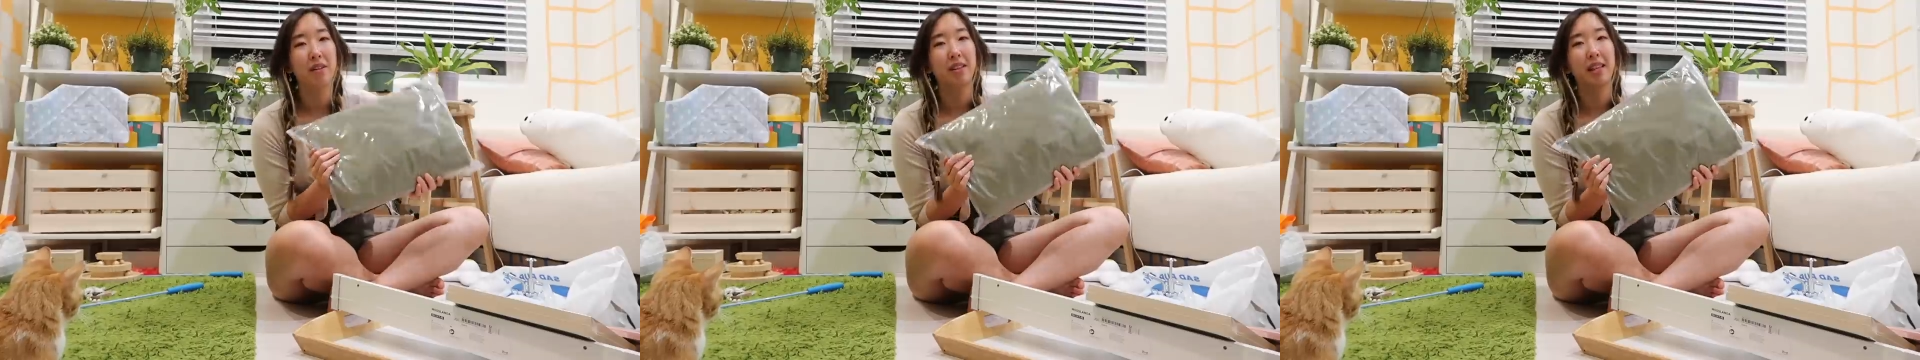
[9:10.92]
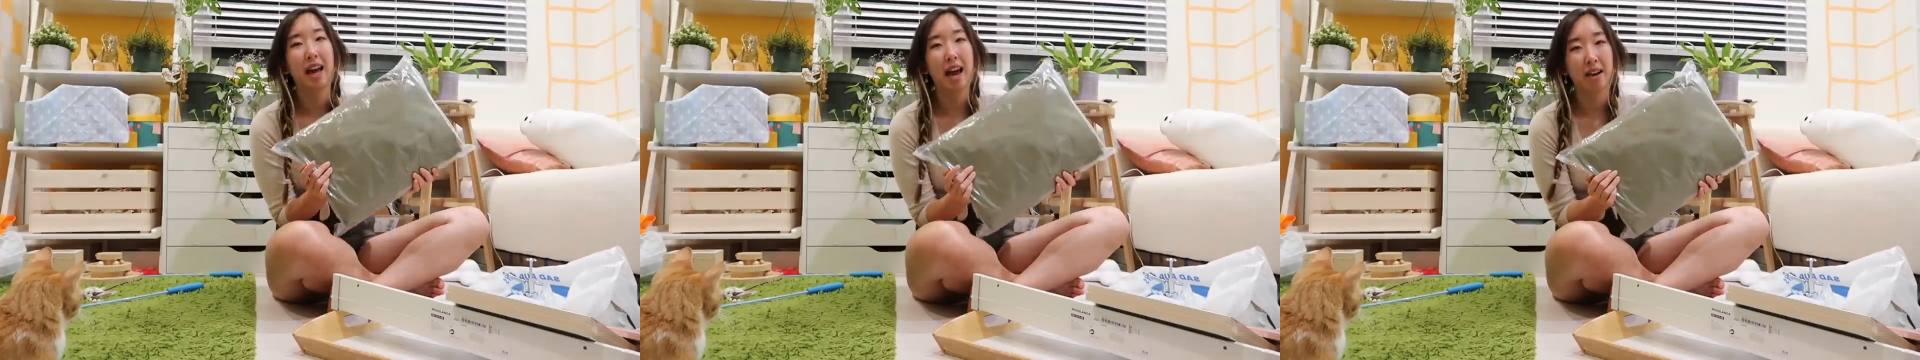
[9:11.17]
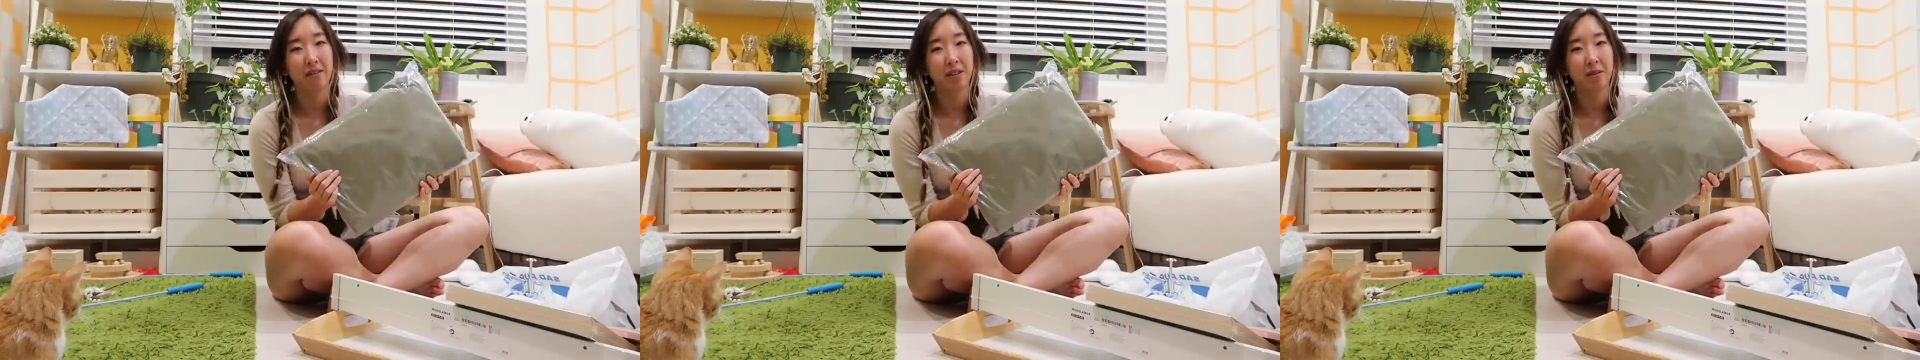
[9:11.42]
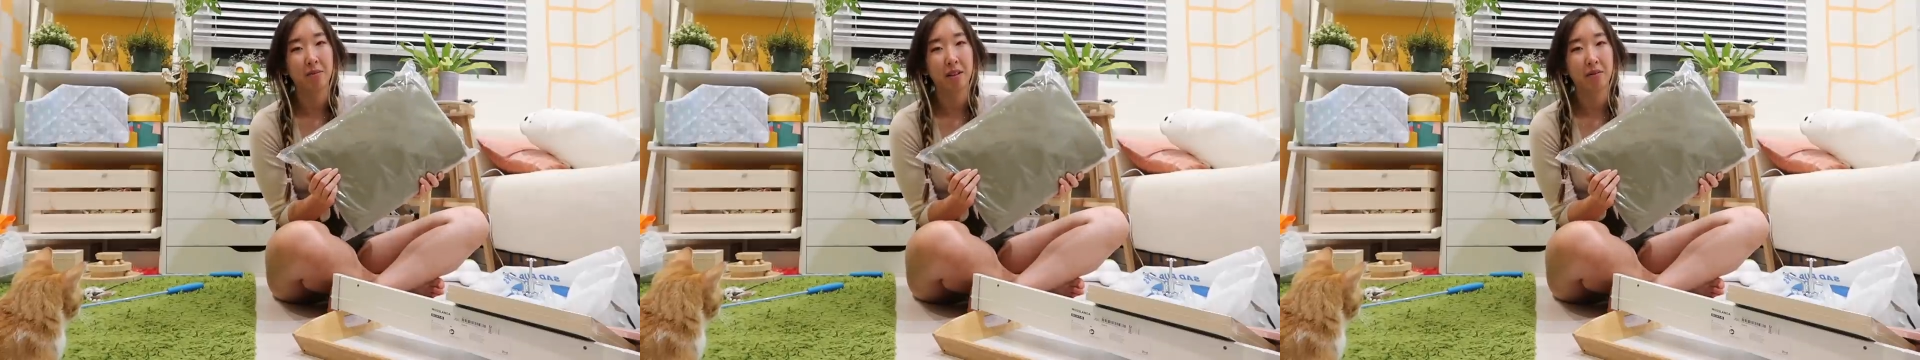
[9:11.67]
finally have
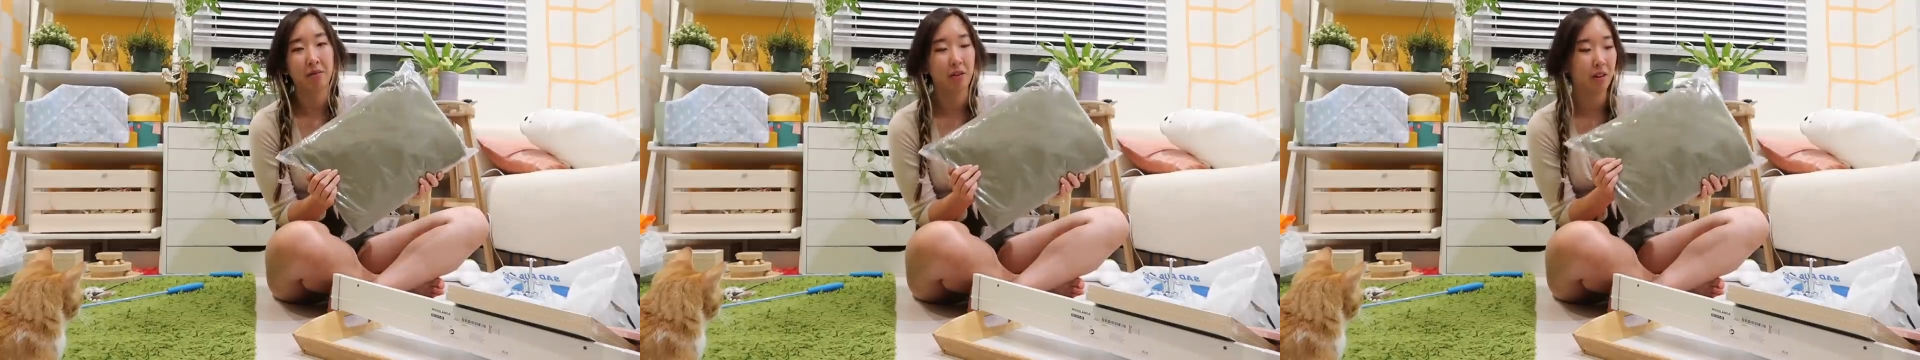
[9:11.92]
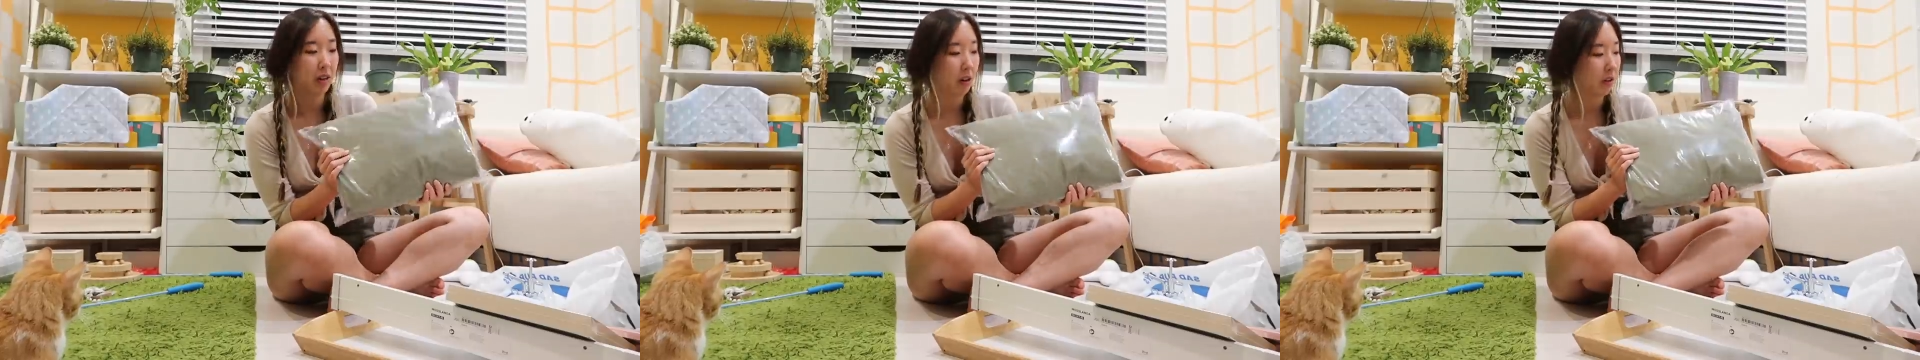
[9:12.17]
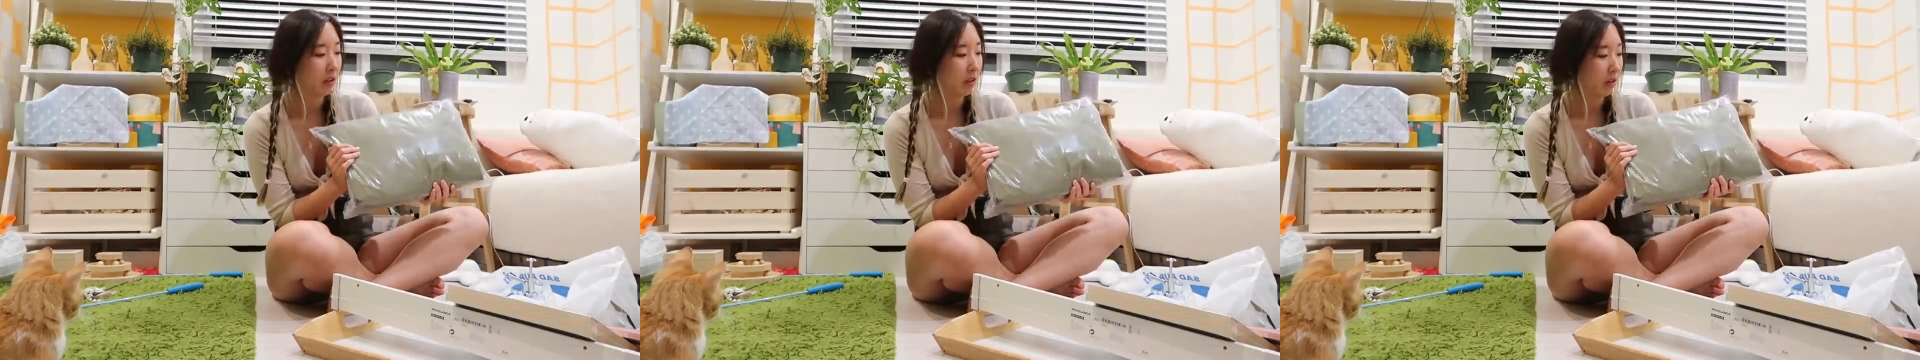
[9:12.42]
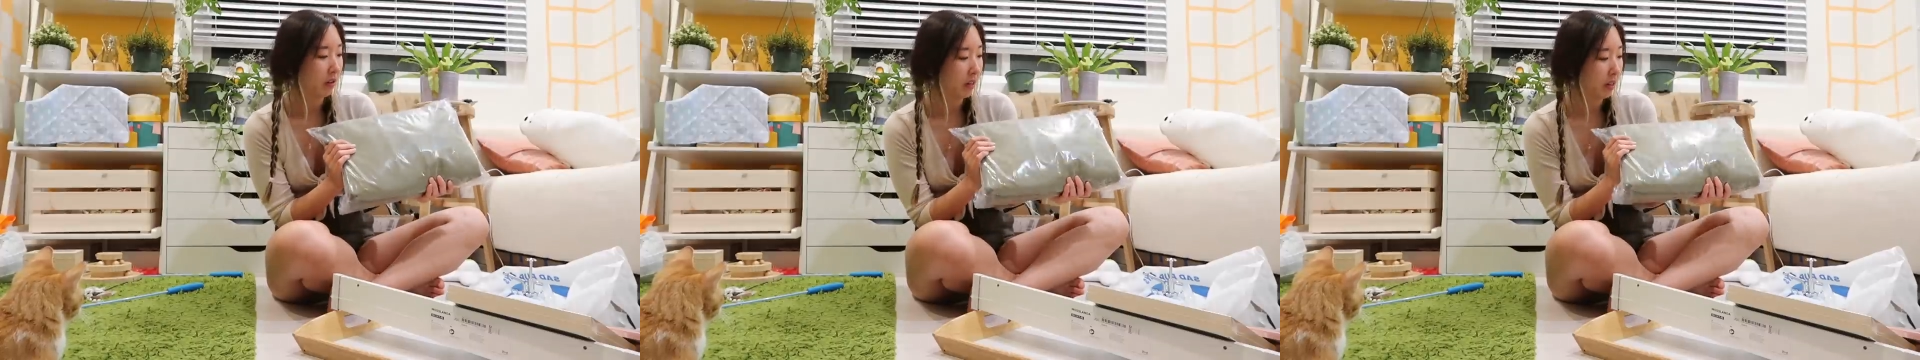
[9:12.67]
something for it
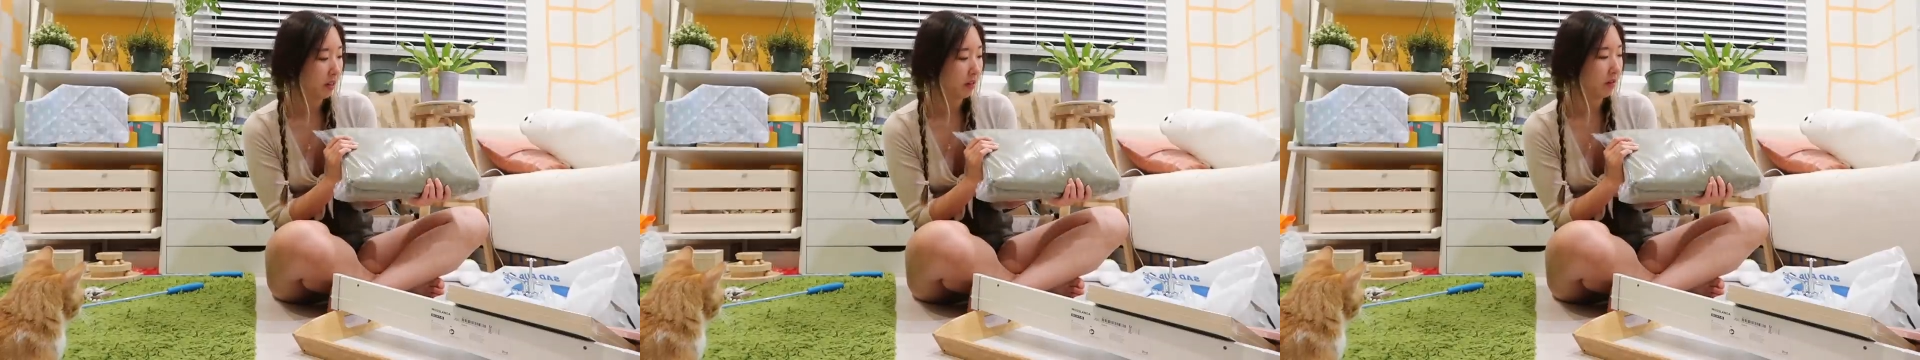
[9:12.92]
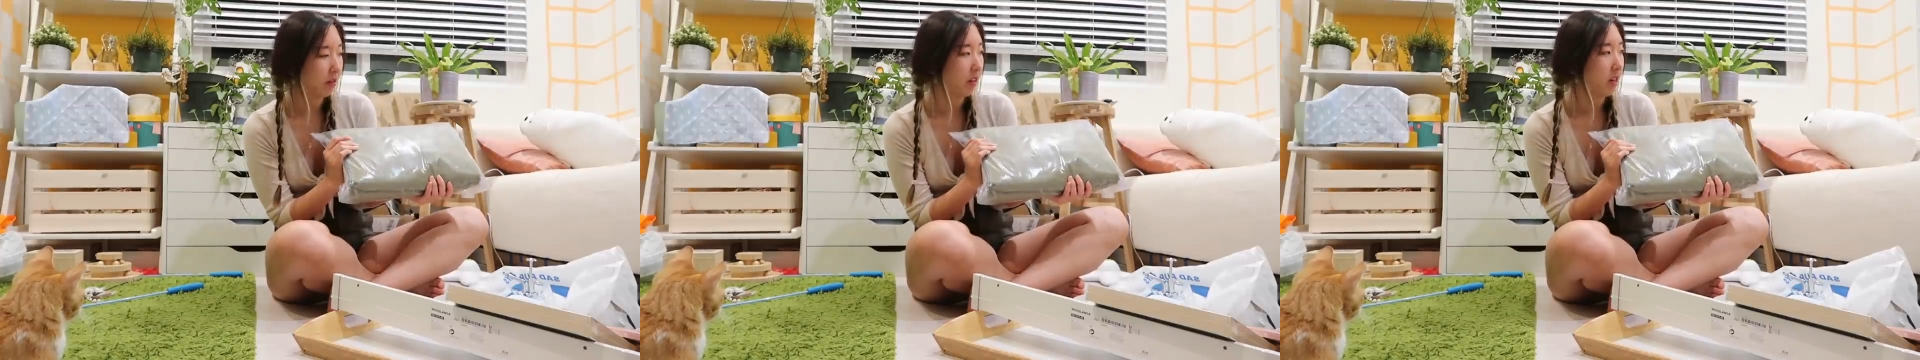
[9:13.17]
although it is,